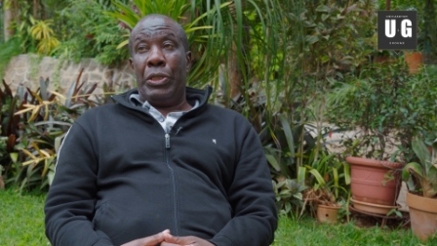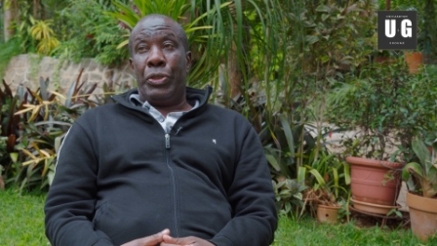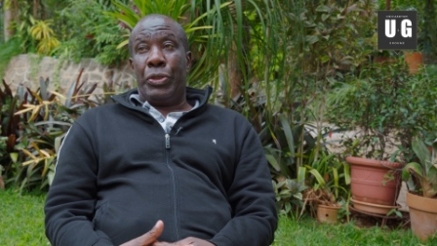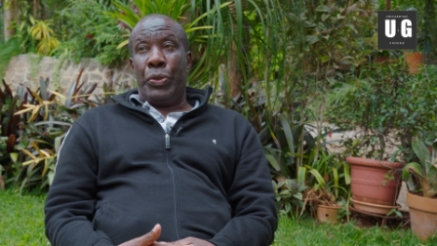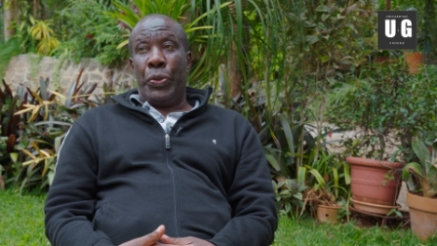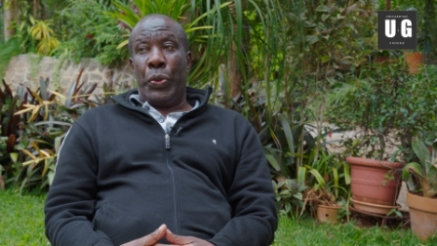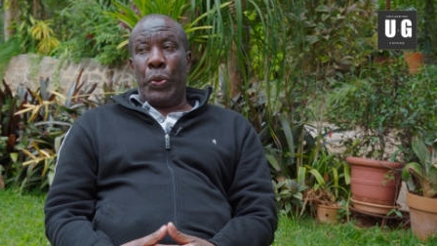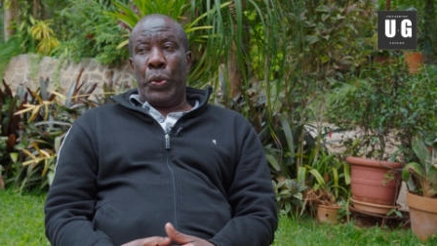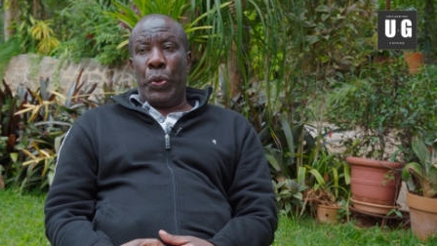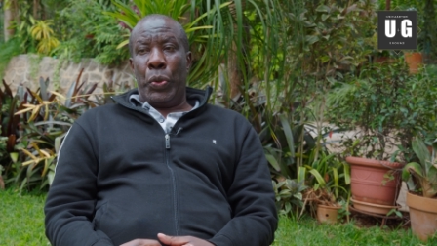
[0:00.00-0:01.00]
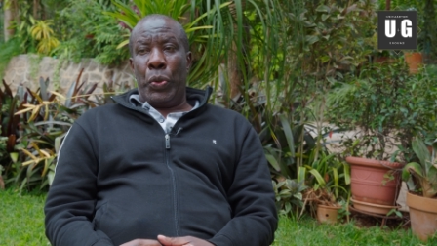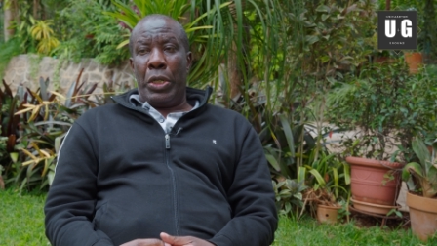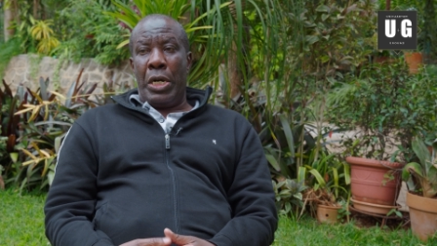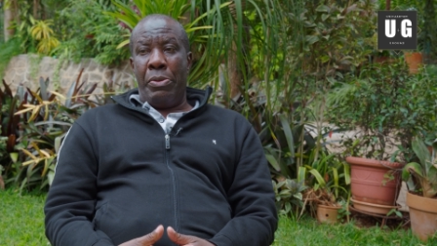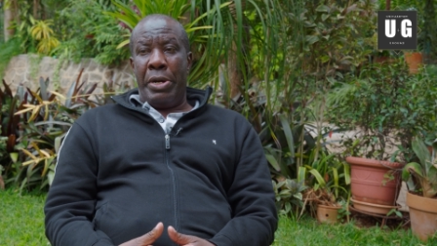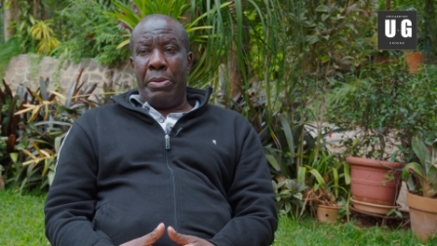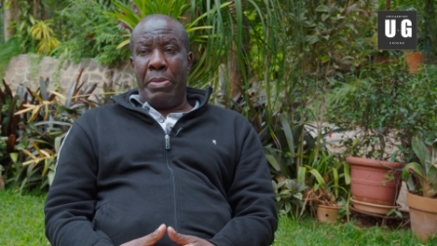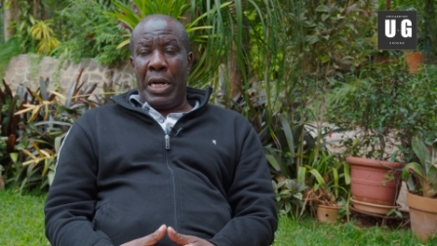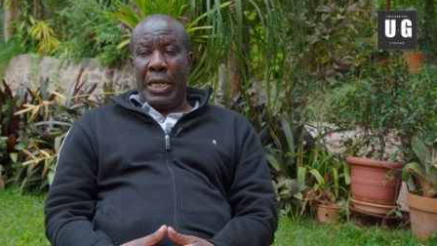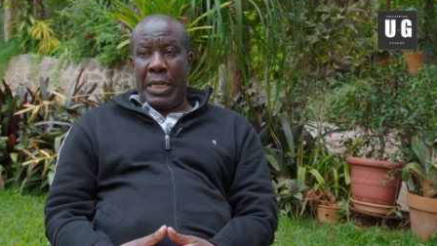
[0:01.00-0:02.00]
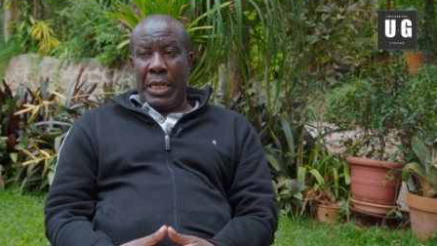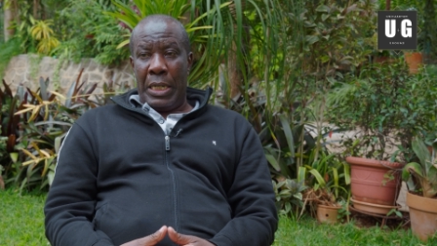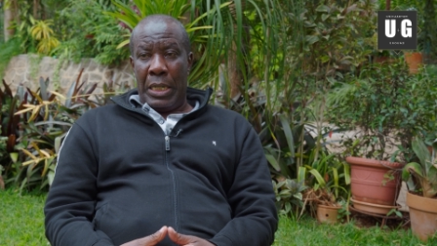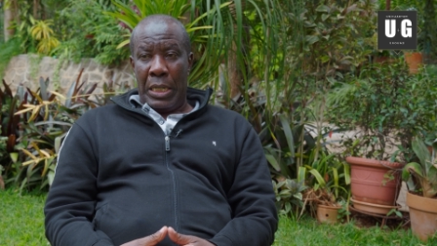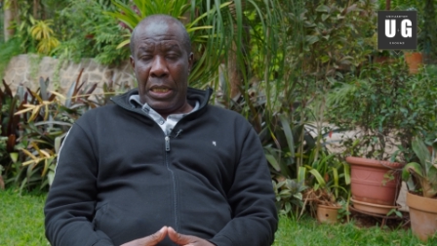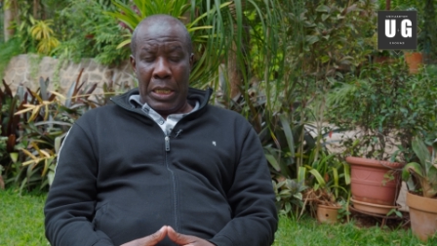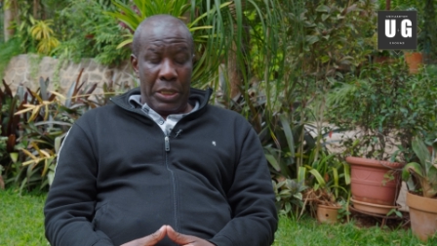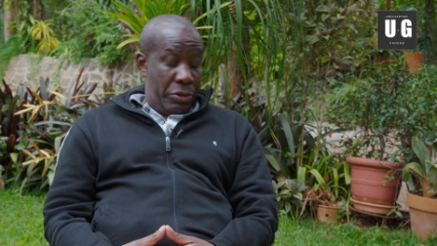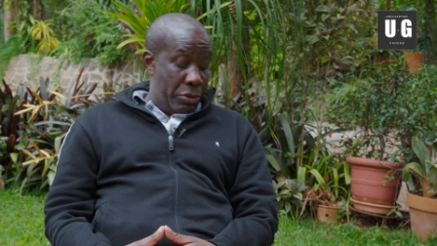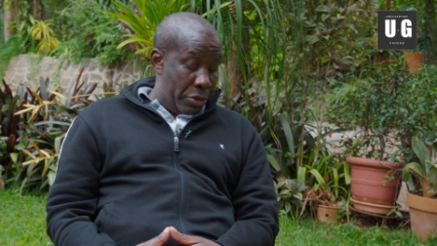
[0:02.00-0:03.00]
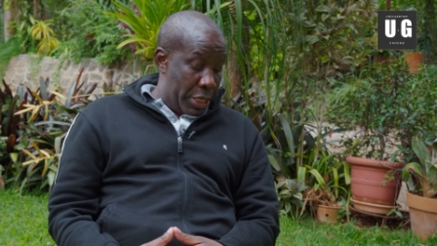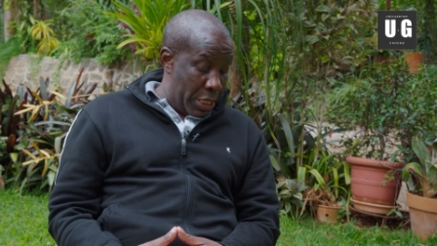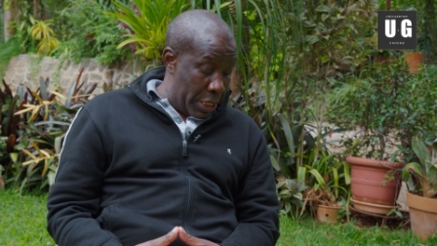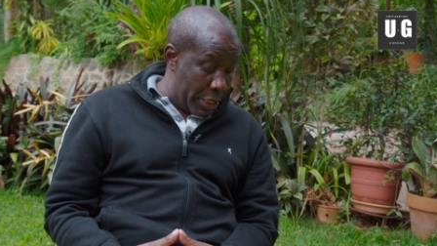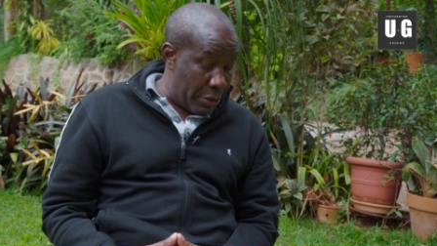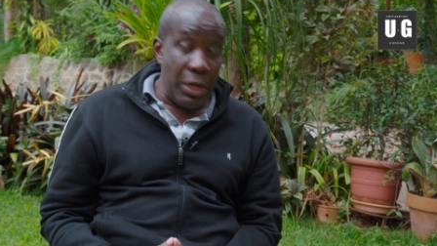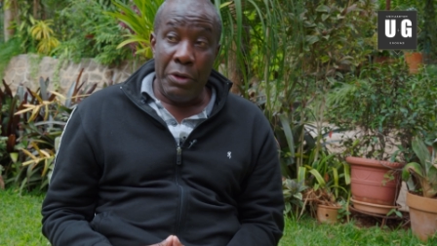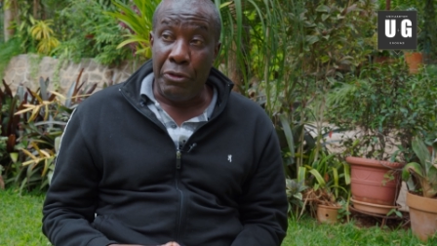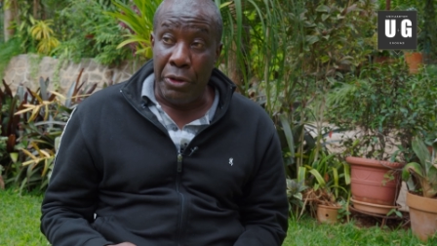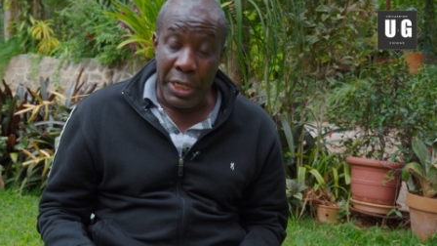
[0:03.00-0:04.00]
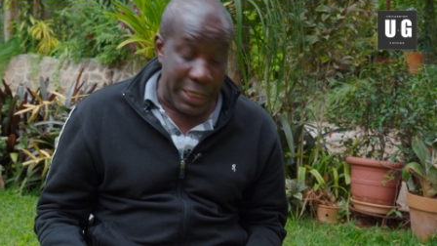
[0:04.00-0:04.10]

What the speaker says: So I went back to for the